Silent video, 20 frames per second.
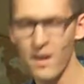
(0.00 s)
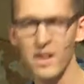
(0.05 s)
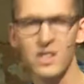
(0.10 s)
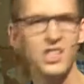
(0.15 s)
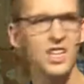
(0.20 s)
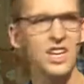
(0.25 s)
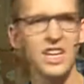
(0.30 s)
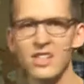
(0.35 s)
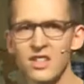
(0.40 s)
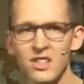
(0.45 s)

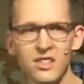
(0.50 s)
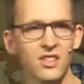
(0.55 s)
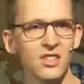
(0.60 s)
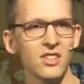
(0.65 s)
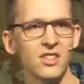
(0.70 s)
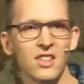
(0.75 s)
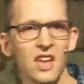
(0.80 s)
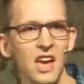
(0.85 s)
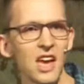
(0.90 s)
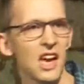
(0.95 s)
Jesus is
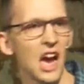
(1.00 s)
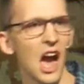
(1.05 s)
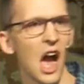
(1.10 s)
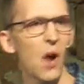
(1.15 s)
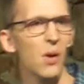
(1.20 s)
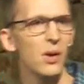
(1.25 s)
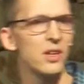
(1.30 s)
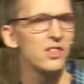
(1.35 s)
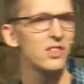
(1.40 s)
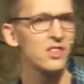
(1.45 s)
saying
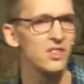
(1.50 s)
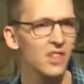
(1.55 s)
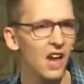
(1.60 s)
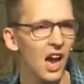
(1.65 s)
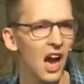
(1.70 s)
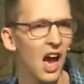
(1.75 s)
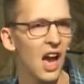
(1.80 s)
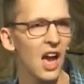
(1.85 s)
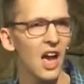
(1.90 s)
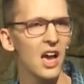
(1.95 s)
our
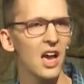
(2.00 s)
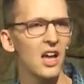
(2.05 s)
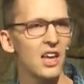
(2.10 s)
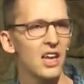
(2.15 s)
entire